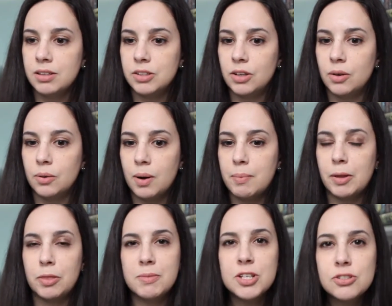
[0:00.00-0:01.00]

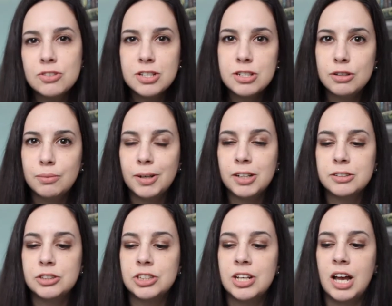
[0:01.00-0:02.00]
about the mystery too
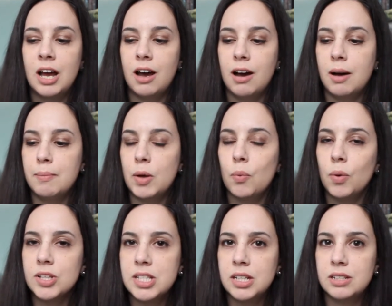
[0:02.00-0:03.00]
much. It
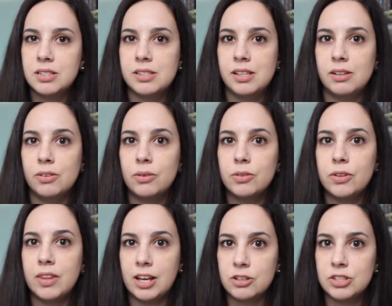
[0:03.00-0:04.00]
wasn't until
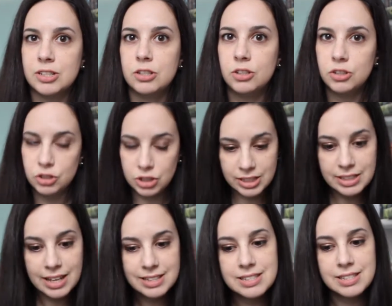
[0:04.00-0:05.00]
she
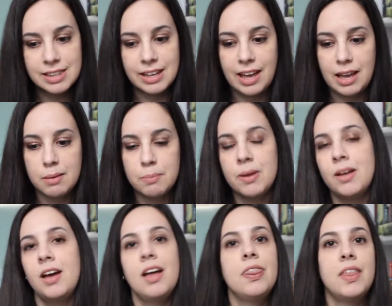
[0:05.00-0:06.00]
gets to the camp
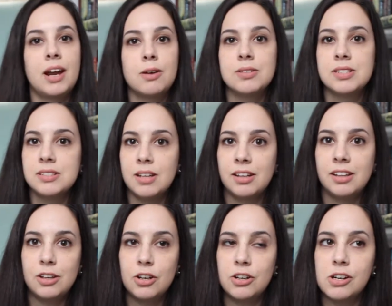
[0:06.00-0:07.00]
that I was
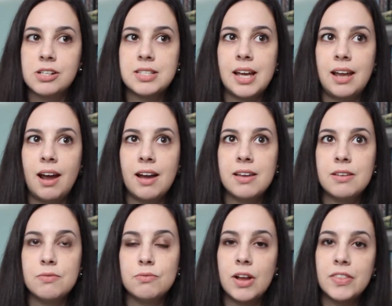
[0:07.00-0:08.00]
suddenly hooked, and
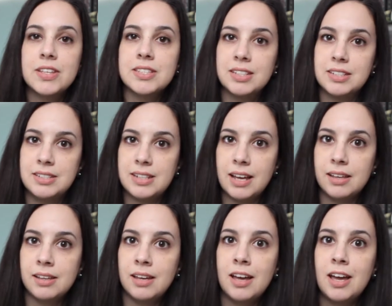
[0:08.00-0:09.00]
I read this in a
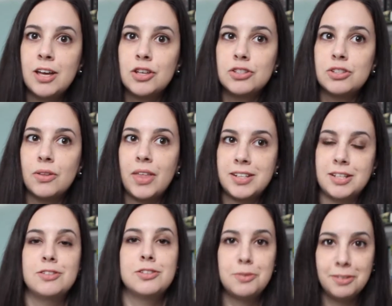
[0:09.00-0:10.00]
day, so that
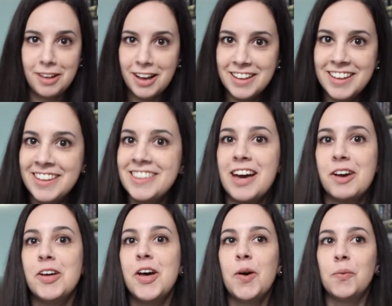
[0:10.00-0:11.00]
tells you a lot.
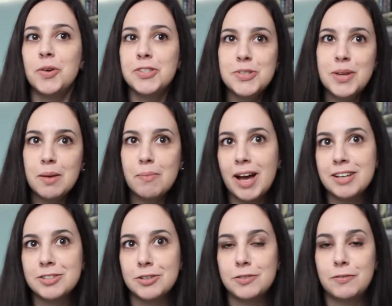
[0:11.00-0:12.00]
That once you get
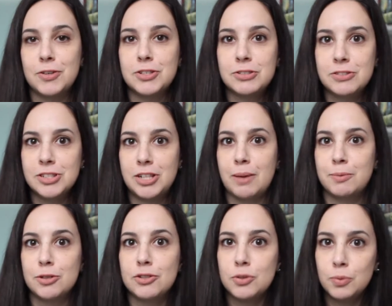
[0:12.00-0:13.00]
past those first 3
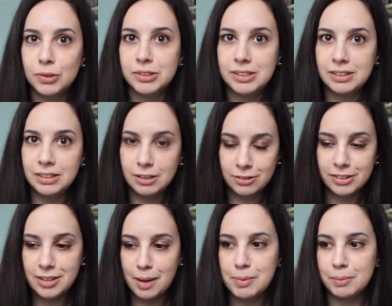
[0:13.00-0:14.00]
chapters, you will literally
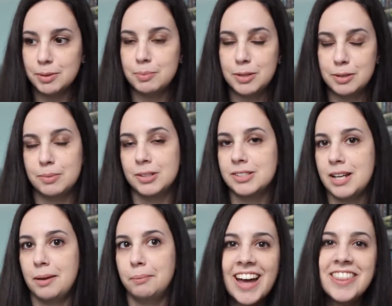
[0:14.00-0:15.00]
not be able to put the book
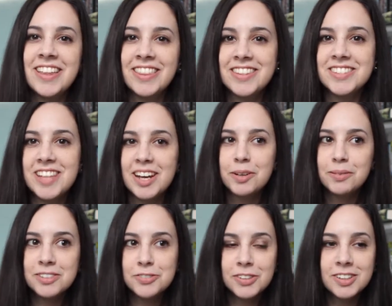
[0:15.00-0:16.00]
down. I think the setting
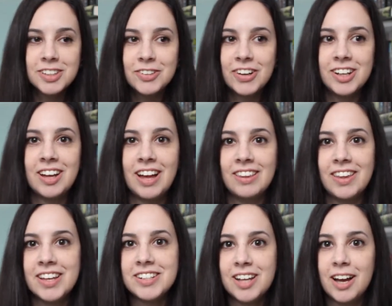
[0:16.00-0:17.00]
was really great. I
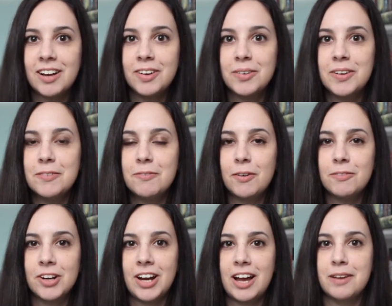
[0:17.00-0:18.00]
liked how it felt
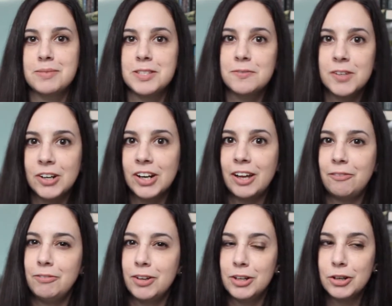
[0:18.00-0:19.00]
very atmospheric
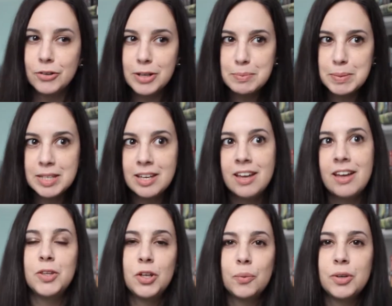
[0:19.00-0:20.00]
and very creepy.
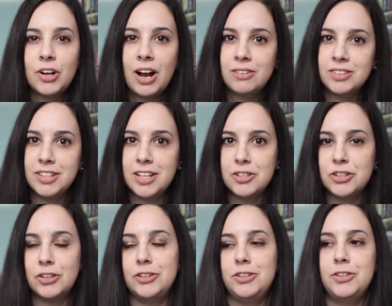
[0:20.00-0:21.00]
When you're out in
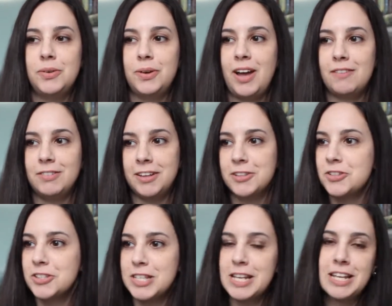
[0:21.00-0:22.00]
nature and you don't have
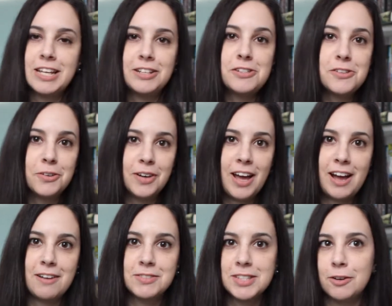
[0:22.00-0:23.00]
electricity and you don't
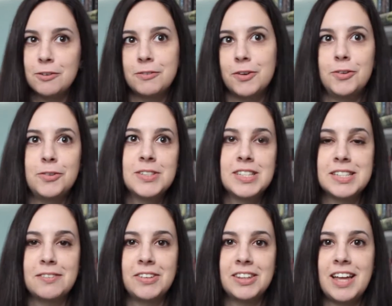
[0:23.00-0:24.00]
have cell phones and
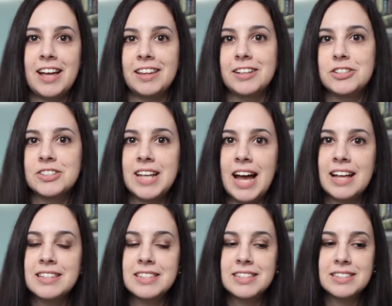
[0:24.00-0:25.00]
stuff like that, like, it just
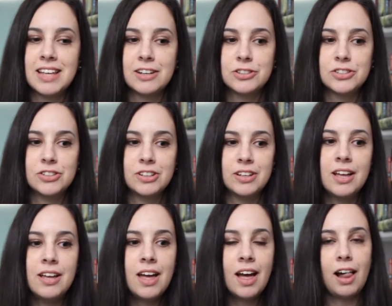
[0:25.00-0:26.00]
adds this extra
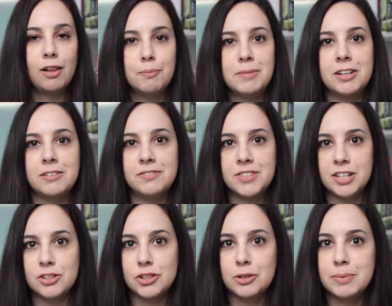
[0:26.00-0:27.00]
element of
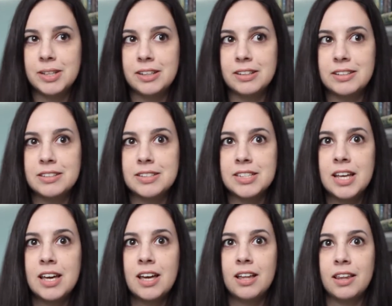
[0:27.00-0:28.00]
danger, because
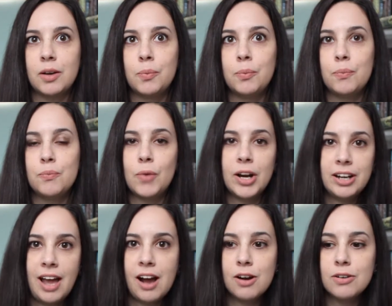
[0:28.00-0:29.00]
like, right
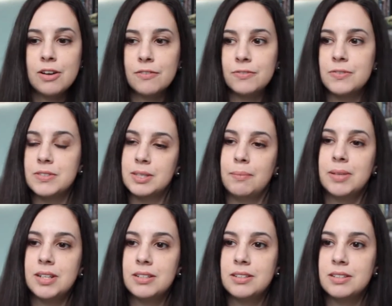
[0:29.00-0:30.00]
now, if
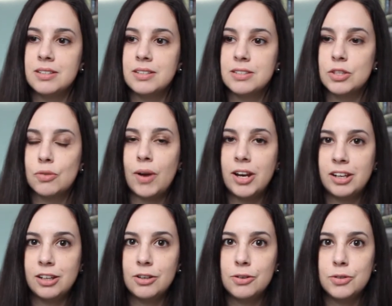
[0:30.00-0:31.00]
somebody is
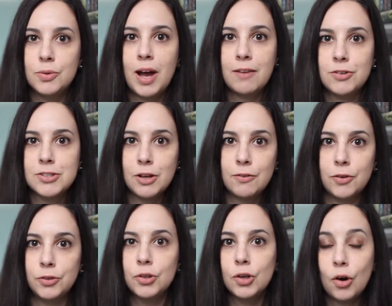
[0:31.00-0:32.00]
threatening you, you have your cell
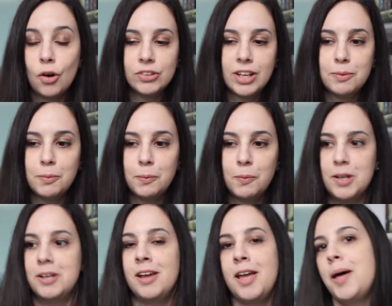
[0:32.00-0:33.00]
phone, you can call
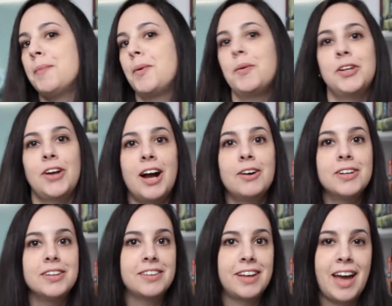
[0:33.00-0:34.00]
911. But when you're out
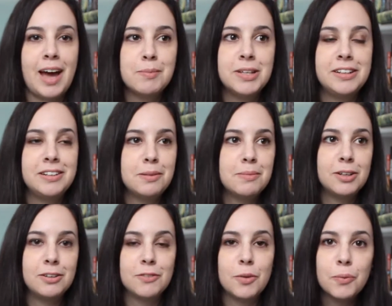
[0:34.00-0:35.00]
in the cabin in the
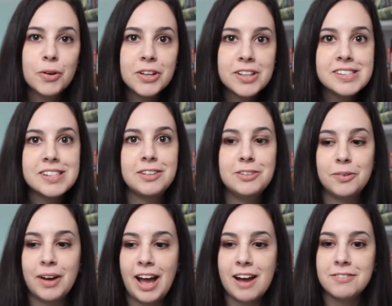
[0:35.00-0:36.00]
middle of the woods and you
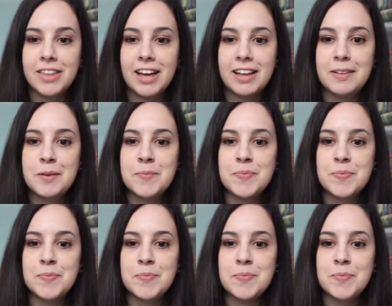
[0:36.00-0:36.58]
don't have that,